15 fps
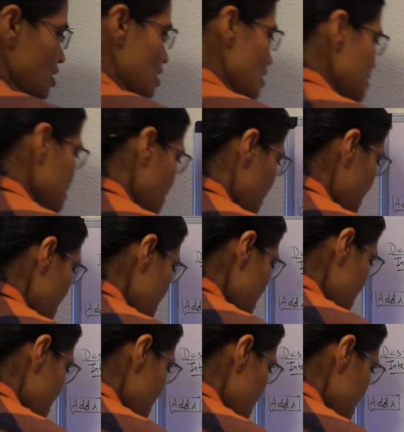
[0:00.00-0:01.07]
so this
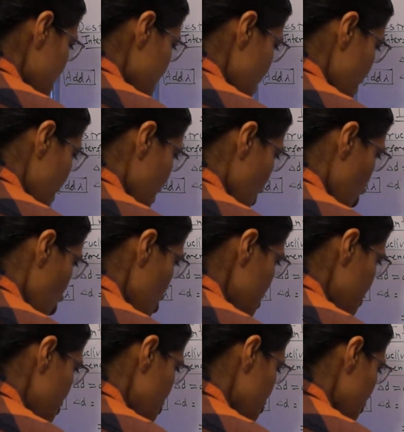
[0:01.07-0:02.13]
is the
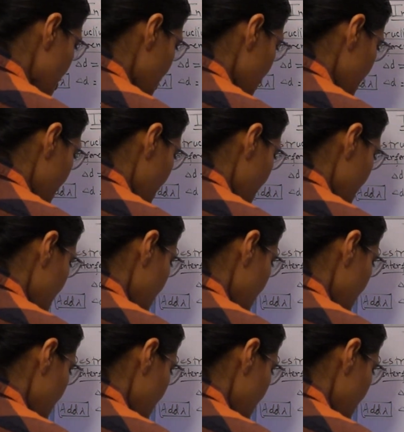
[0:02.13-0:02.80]
condition here,